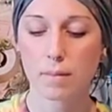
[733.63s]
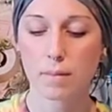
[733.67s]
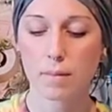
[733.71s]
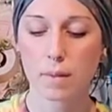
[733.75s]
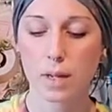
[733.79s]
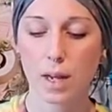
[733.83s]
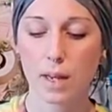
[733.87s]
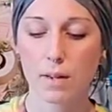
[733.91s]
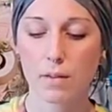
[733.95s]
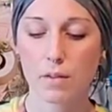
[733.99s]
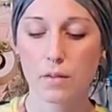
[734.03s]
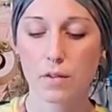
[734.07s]

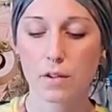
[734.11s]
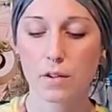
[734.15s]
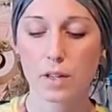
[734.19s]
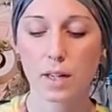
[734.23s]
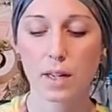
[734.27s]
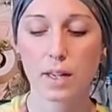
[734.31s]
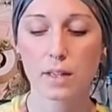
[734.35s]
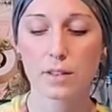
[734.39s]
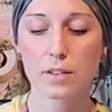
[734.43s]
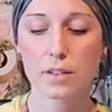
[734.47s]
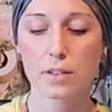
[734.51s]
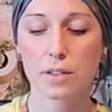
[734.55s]
And for
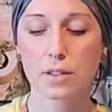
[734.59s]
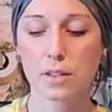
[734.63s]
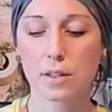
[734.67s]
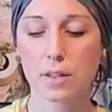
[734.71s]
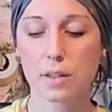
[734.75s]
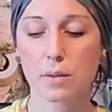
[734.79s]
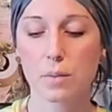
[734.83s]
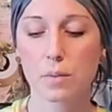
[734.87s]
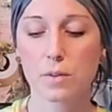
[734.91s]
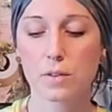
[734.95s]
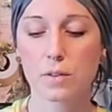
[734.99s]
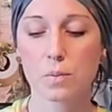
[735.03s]
Cancer,
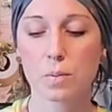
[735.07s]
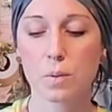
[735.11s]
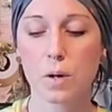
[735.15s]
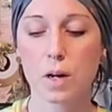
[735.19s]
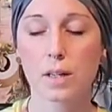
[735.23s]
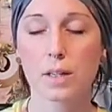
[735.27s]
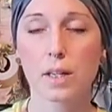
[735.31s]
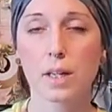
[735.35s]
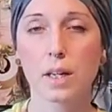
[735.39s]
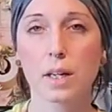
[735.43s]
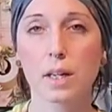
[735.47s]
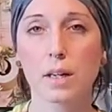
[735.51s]
it was
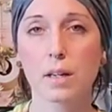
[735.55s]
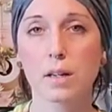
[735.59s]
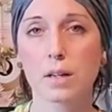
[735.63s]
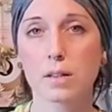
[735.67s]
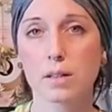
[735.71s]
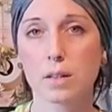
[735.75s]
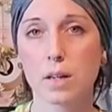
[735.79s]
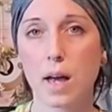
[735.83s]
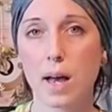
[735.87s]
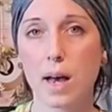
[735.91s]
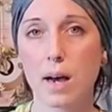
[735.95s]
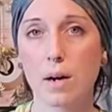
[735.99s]
walking
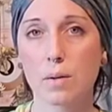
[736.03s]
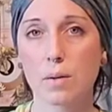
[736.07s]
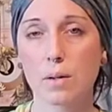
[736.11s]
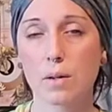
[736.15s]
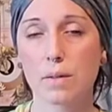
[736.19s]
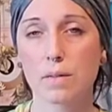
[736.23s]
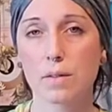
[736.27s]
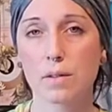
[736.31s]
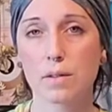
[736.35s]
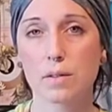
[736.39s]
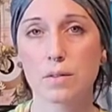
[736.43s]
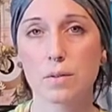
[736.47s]
out
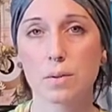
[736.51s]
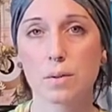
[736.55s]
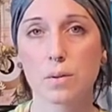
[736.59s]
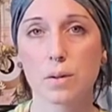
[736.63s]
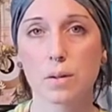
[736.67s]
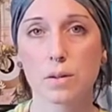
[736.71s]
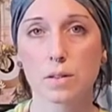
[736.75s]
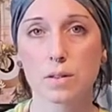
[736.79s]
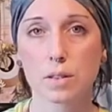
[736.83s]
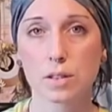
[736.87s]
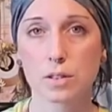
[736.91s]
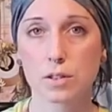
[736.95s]
of the
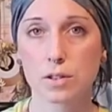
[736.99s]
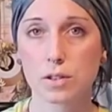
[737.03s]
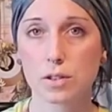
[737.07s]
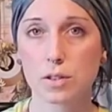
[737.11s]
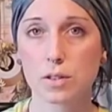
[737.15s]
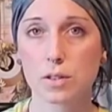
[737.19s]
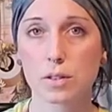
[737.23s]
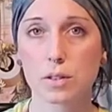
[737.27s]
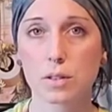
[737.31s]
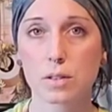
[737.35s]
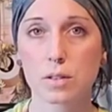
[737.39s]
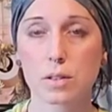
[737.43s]
door
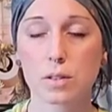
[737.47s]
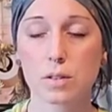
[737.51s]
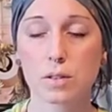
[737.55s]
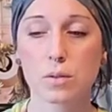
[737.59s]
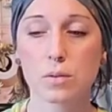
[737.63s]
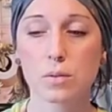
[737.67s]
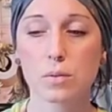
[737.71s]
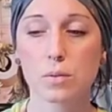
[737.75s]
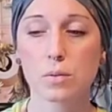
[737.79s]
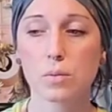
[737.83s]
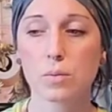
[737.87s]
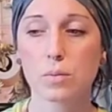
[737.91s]

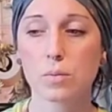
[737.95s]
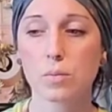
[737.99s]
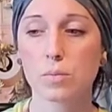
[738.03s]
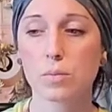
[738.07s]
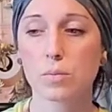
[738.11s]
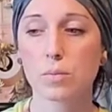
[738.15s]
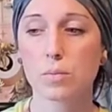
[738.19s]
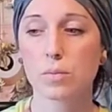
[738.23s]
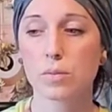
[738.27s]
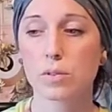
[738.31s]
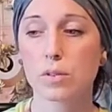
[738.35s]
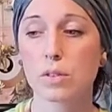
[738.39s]
to
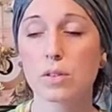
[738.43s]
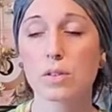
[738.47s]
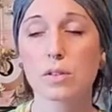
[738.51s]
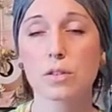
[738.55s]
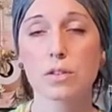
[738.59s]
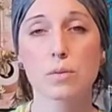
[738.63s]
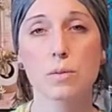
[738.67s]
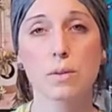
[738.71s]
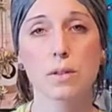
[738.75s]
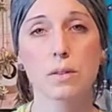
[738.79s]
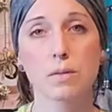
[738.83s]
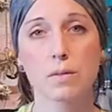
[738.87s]
their
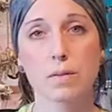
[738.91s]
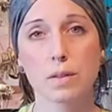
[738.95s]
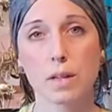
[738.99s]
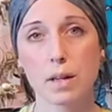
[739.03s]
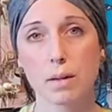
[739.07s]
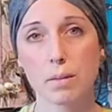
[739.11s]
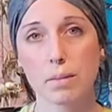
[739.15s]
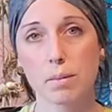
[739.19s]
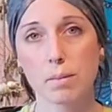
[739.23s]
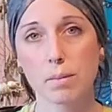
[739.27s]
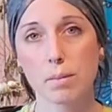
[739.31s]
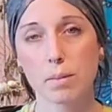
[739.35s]
twin
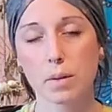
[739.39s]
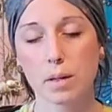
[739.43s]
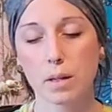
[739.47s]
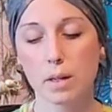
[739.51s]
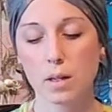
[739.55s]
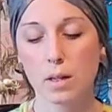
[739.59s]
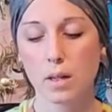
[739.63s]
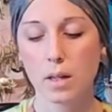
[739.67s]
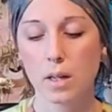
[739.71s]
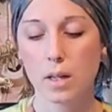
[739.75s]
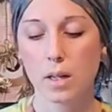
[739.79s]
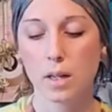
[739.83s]
flame.
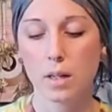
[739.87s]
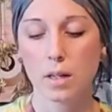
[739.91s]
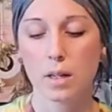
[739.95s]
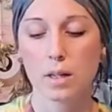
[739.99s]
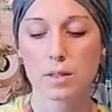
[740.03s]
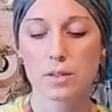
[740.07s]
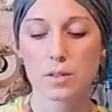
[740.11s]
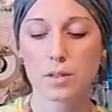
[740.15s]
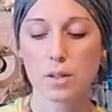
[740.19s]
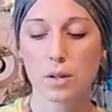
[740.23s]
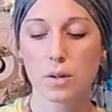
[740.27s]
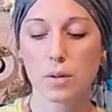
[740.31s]

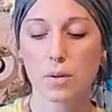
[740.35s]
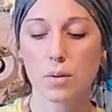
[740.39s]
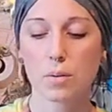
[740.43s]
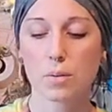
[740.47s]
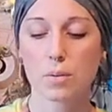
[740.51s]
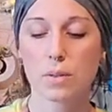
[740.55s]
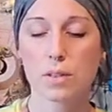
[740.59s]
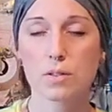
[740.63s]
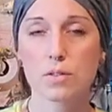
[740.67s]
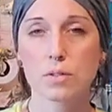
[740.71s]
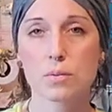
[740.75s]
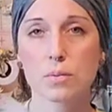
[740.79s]
So
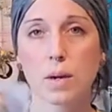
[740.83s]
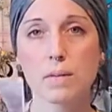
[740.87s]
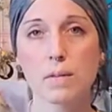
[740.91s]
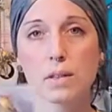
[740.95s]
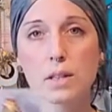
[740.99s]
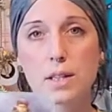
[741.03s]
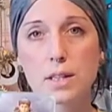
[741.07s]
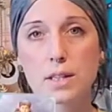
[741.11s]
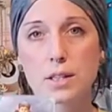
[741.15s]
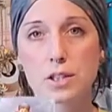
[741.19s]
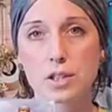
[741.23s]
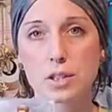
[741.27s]
there's
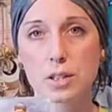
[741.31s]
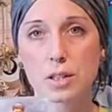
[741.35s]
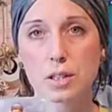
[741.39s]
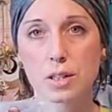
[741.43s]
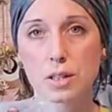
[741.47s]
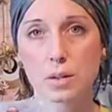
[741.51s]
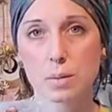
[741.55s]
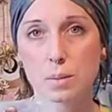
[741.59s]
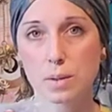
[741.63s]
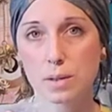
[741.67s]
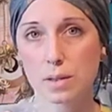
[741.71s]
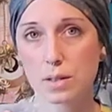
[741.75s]
revelation
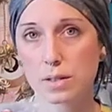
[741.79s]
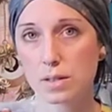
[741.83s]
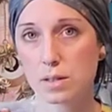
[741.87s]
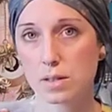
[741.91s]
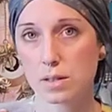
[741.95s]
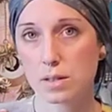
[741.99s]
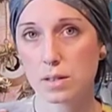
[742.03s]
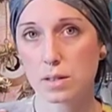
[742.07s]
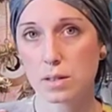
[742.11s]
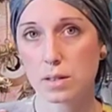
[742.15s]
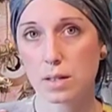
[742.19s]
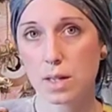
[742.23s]
here with
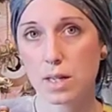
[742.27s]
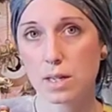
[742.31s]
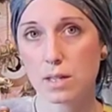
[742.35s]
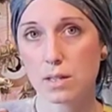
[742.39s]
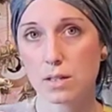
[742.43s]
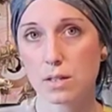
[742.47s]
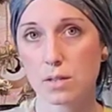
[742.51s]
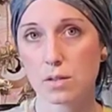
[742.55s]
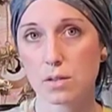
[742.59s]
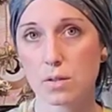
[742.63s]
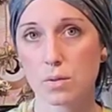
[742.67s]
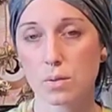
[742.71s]
this
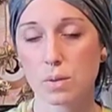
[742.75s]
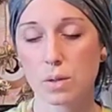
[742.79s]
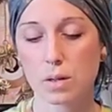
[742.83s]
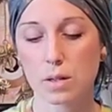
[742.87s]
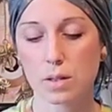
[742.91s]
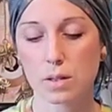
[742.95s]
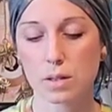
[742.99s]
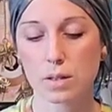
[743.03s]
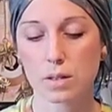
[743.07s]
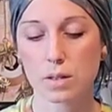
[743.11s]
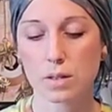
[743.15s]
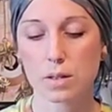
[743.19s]
Ace of
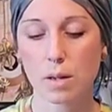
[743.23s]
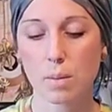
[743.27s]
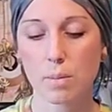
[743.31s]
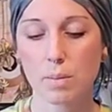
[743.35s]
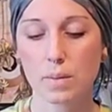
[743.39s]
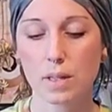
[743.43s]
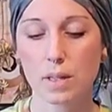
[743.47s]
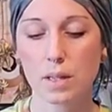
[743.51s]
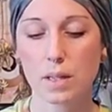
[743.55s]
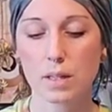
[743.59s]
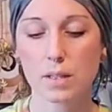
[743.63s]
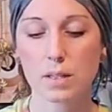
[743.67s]
Swords.
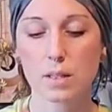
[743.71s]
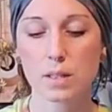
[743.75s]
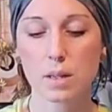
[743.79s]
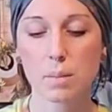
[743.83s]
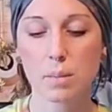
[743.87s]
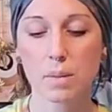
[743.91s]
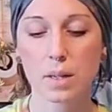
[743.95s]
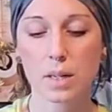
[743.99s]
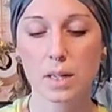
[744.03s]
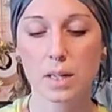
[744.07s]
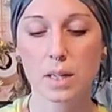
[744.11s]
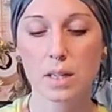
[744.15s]

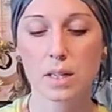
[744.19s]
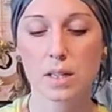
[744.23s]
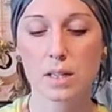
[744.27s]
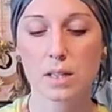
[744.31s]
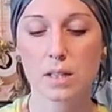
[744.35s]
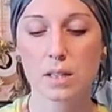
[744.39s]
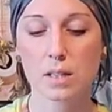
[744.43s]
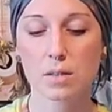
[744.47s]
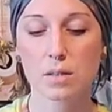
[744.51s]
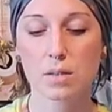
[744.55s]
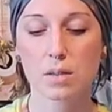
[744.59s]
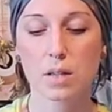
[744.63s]
Somebody
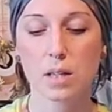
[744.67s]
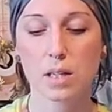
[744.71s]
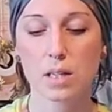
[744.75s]
is